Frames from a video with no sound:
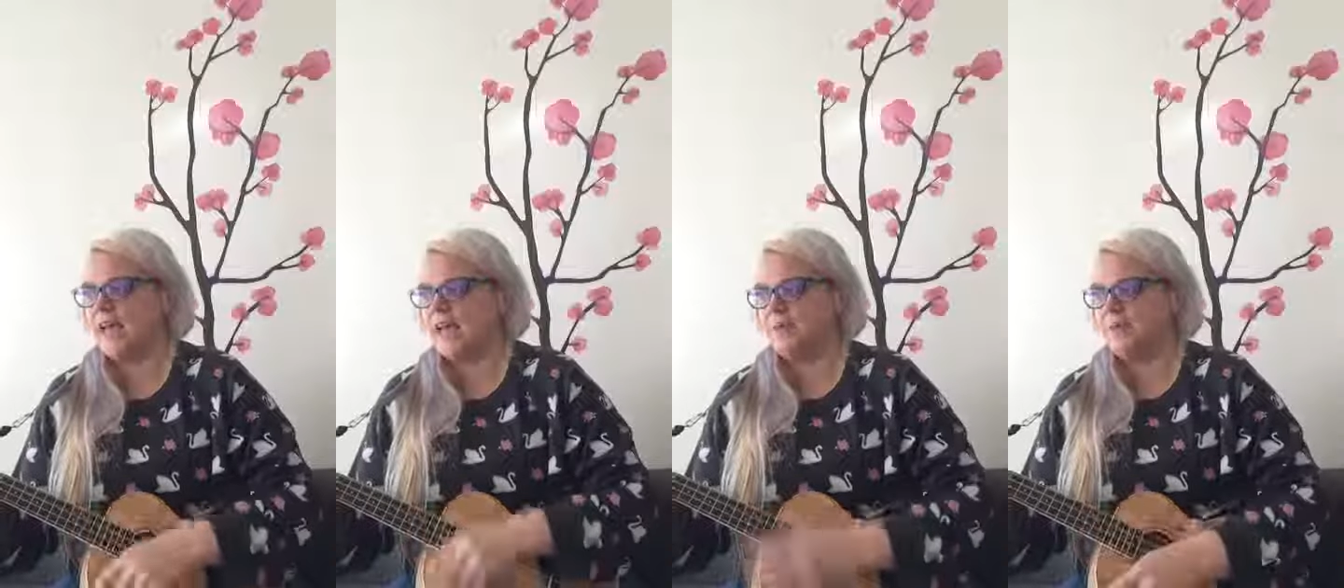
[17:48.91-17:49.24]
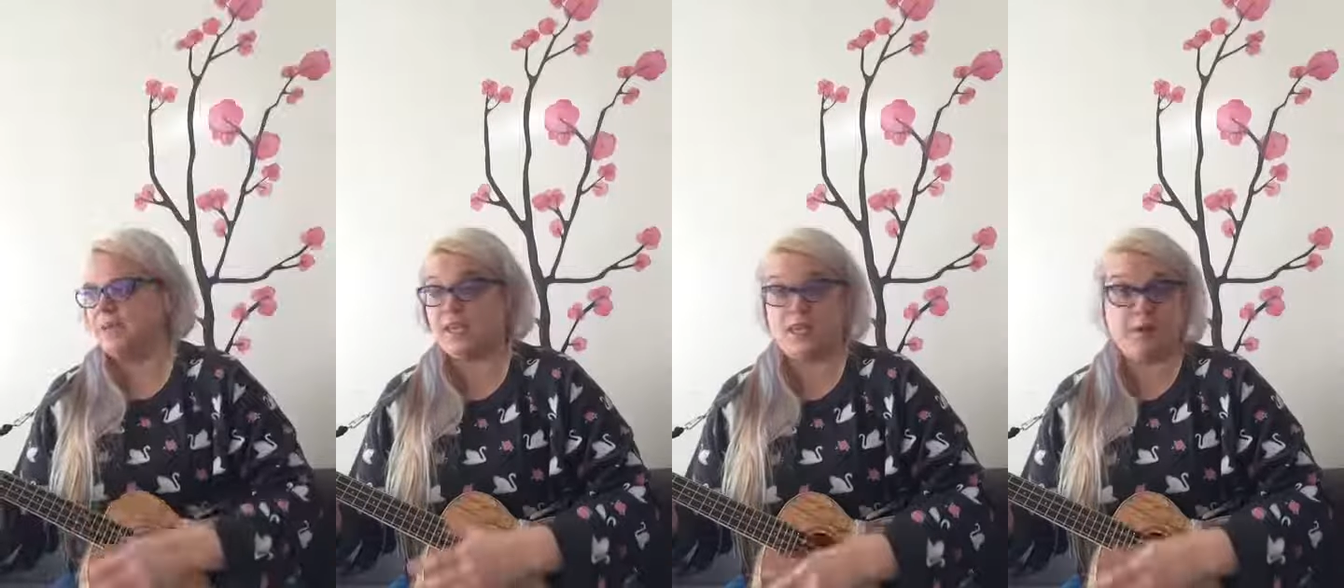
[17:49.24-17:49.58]
but
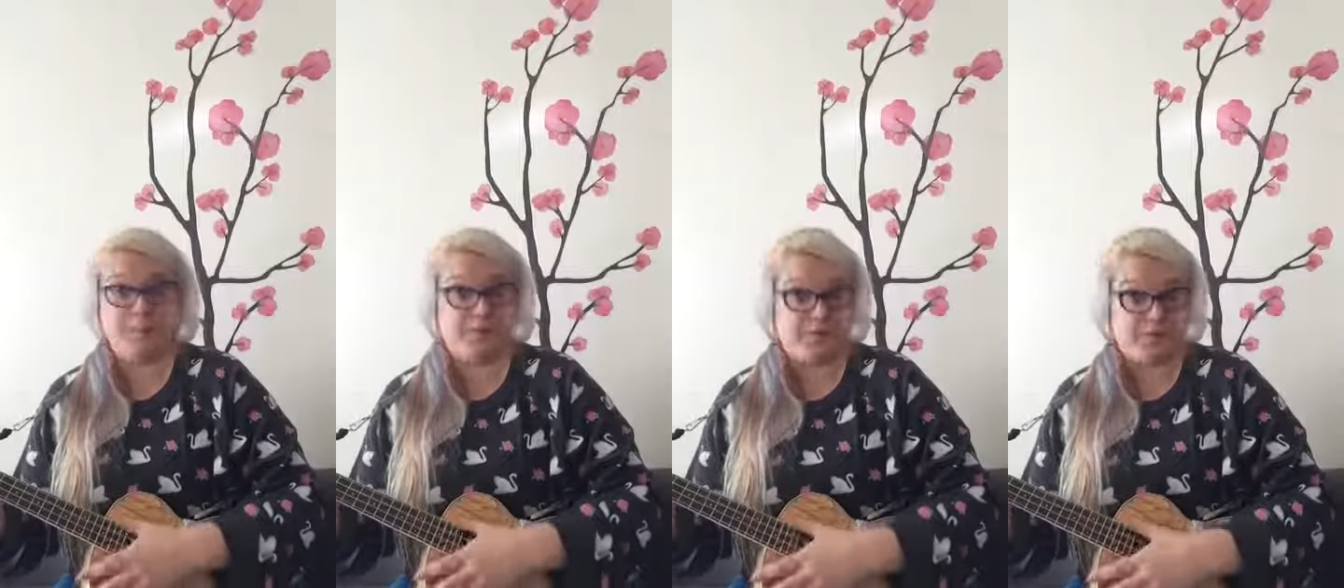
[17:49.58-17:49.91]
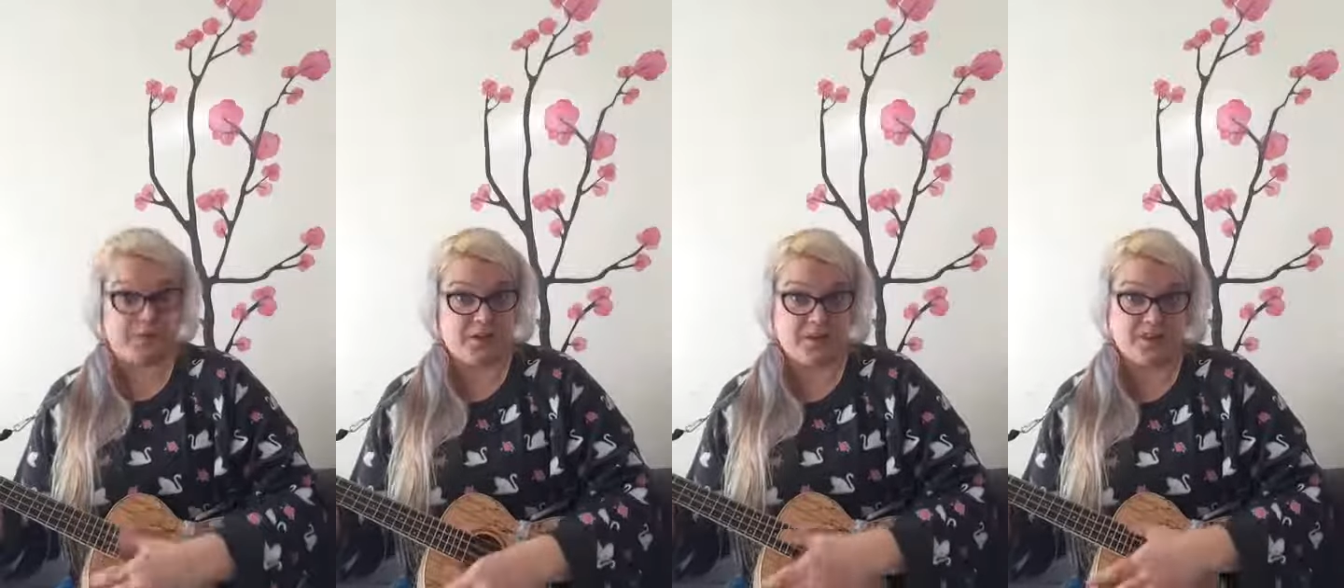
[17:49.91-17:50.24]
he
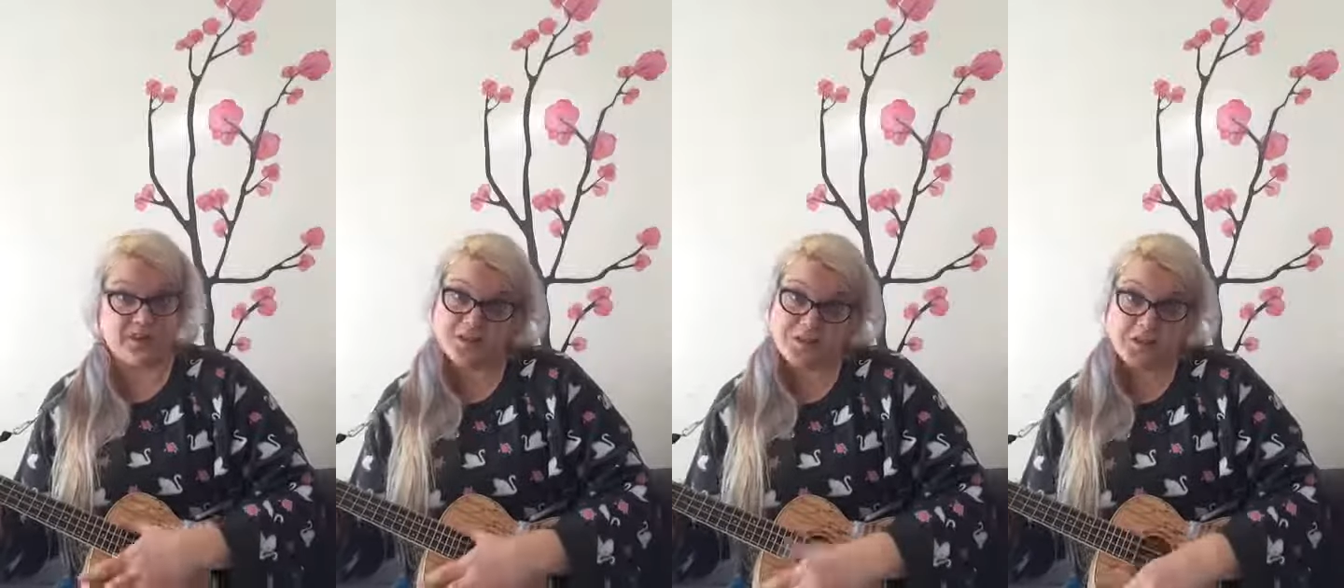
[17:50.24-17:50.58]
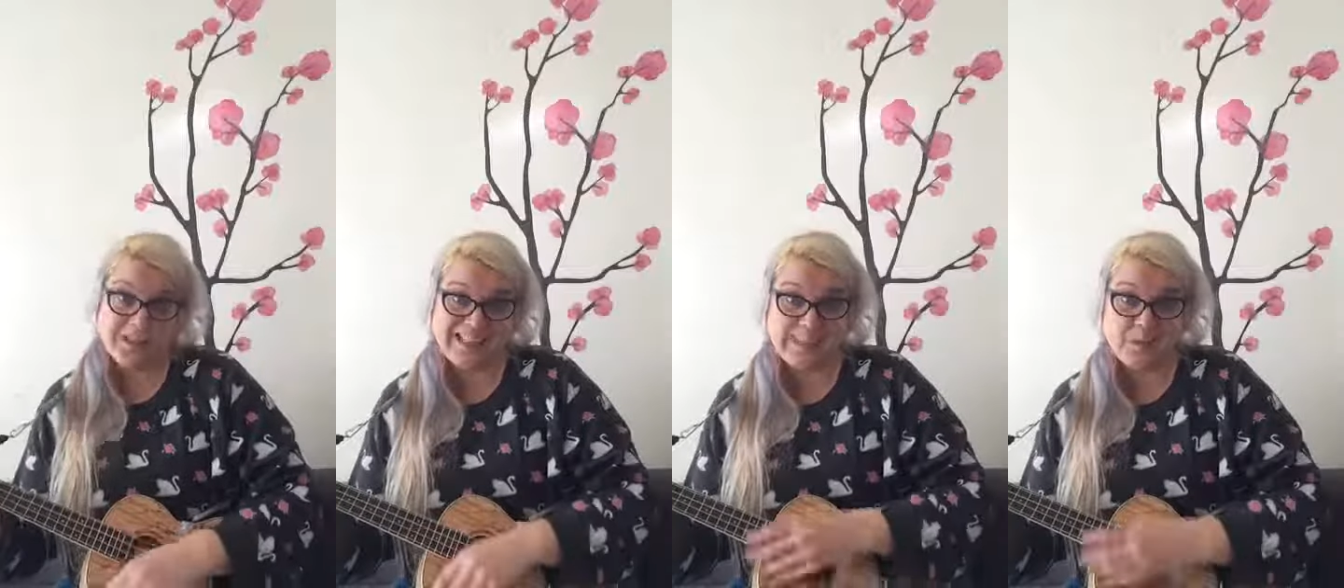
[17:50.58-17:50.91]
preferred Sir
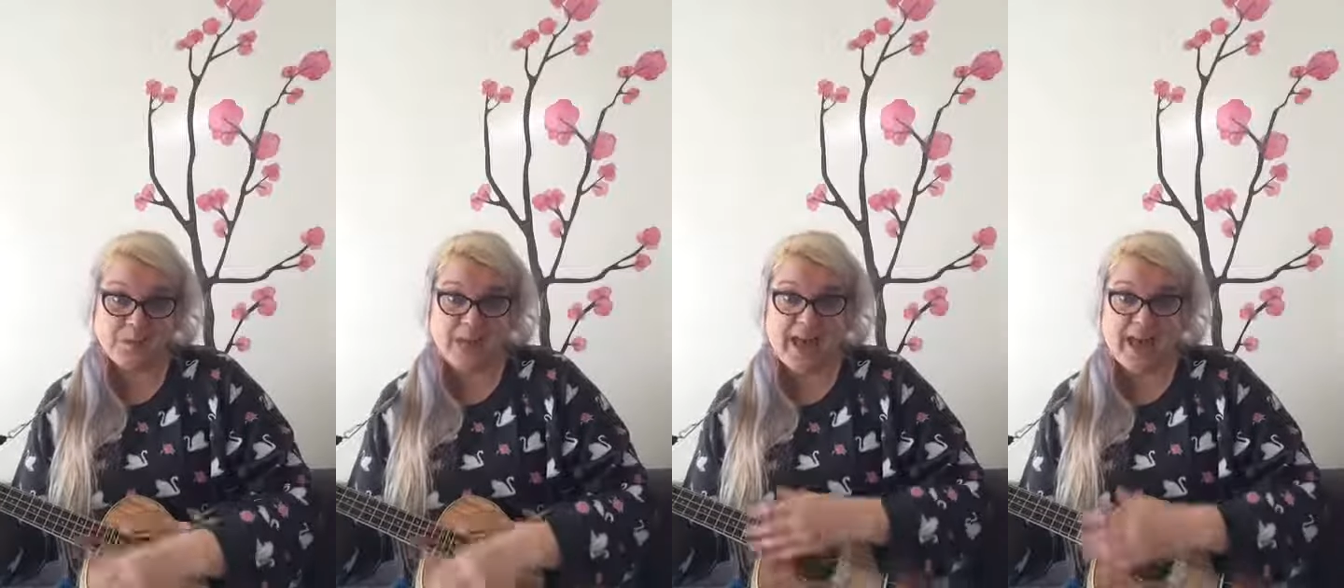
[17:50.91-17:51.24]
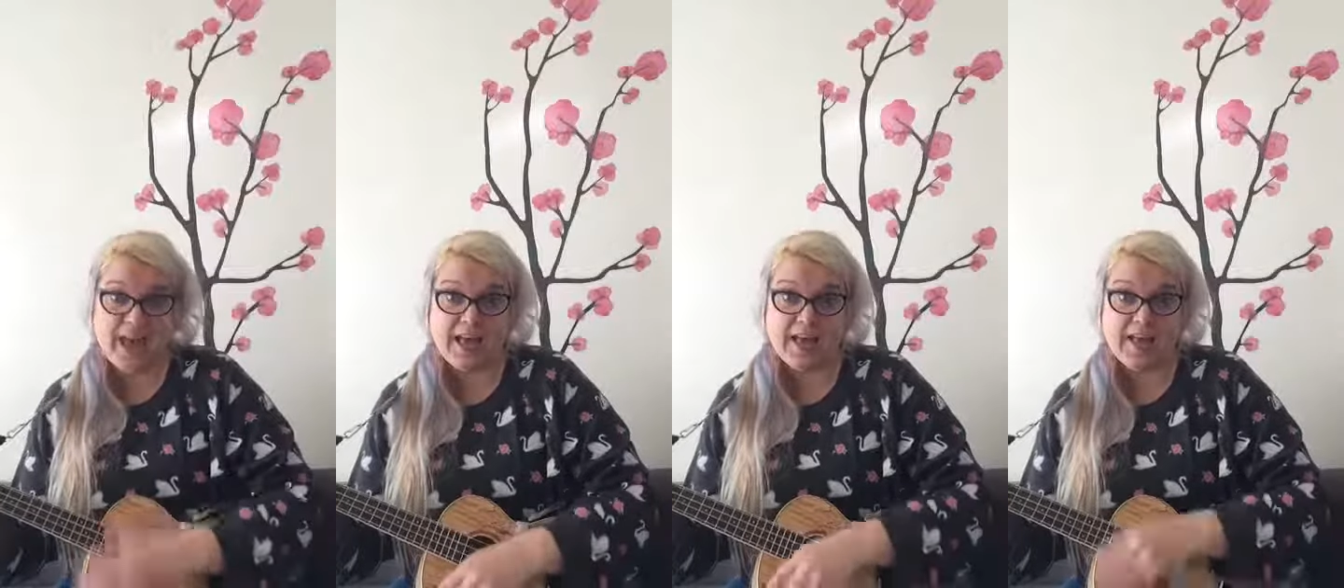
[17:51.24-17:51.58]

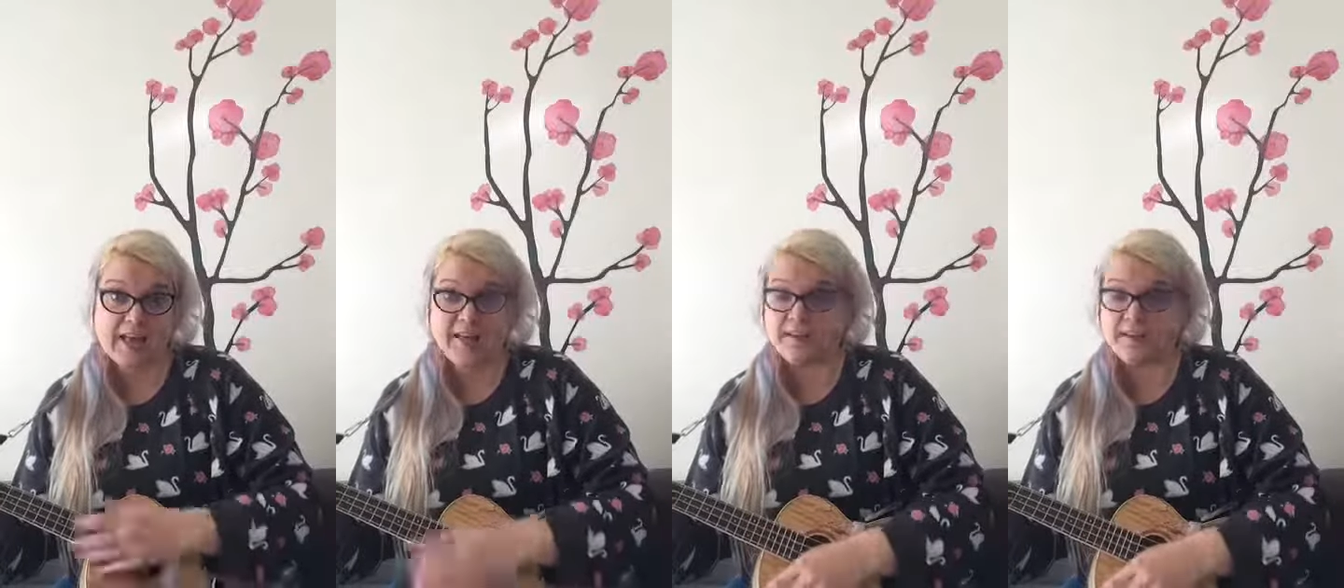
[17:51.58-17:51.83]
Lilypad.